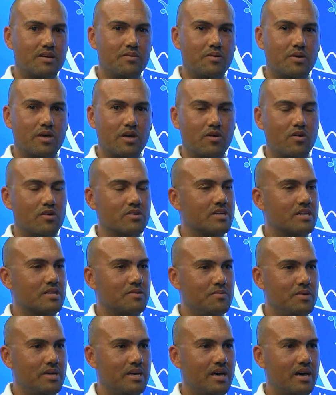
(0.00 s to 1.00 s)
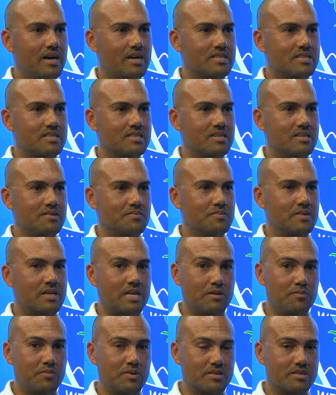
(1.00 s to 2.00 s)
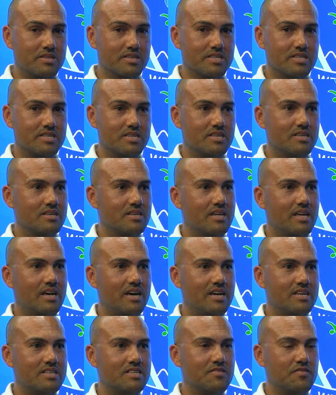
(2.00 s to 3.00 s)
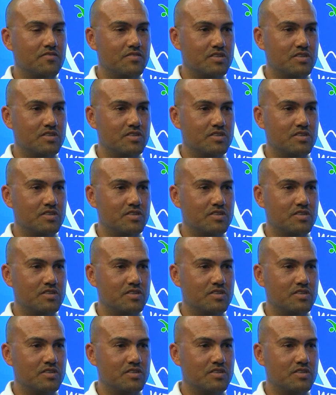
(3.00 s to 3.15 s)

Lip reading: You can contact me at Glenn Bertels at